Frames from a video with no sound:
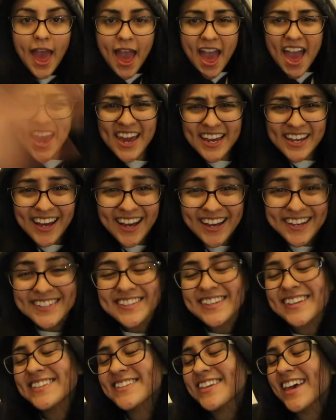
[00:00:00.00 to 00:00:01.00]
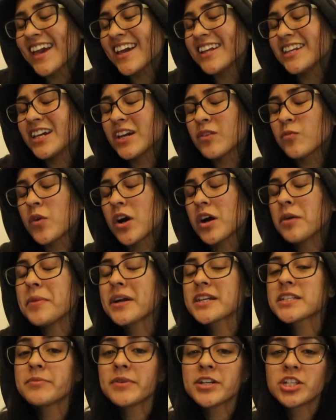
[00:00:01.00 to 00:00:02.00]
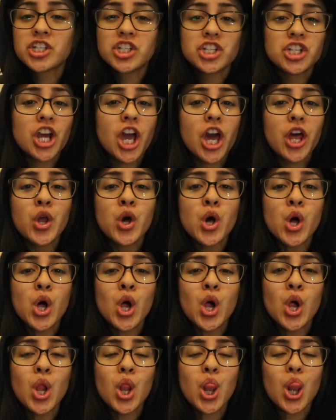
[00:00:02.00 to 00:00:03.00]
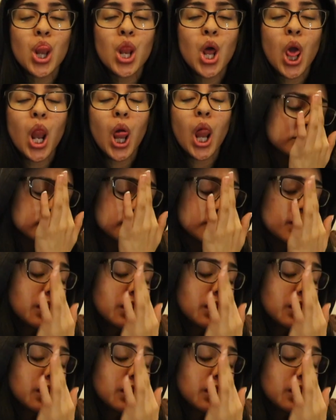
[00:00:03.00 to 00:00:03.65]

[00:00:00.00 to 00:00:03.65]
Hey guys, it's Heidy and welcome back to my channel.